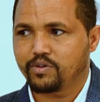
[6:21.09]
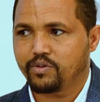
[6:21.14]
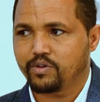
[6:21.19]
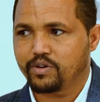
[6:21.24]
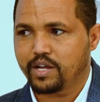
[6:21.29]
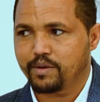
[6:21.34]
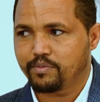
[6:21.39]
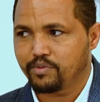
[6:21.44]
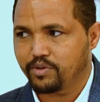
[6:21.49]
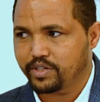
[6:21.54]

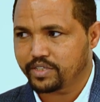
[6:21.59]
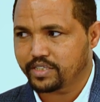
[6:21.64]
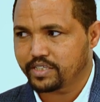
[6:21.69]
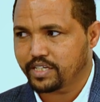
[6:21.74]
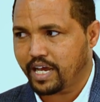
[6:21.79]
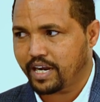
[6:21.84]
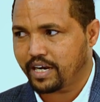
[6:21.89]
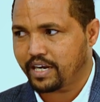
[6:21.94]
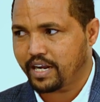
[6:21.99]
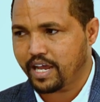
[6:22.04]

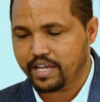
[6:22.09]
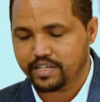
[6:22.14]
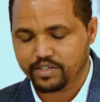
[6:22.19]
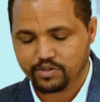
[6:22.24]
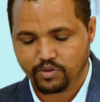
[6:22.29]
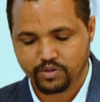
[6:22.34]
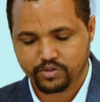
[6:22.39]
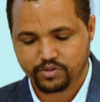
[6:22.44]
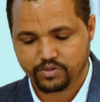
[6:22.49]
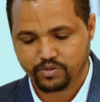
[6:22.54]
collaboration arise
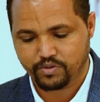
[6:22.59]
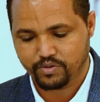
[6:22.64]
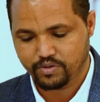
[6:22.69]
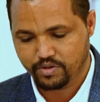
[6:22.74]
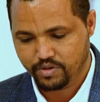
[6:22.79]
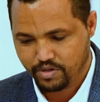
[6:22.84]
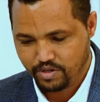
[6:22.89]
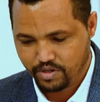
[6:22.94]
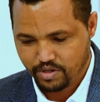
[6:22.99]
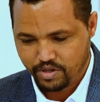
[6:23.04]
also.
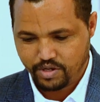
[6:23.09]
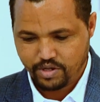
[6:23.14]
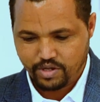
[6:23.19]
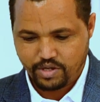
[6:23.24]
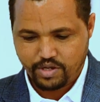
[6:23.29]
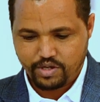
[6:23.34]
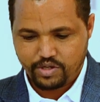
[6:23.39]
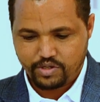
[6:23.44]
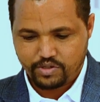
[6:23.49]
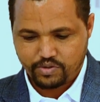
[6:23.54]

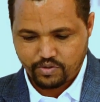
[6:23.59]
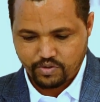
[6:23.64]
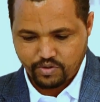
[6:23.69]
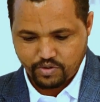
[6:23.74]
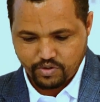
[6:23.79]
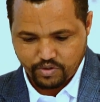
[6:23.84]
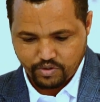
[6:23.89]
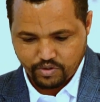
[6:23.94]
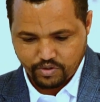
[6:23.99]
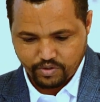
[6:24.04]

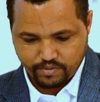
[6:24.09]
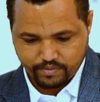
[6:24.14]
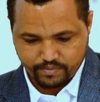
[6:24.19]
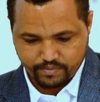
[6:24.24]
So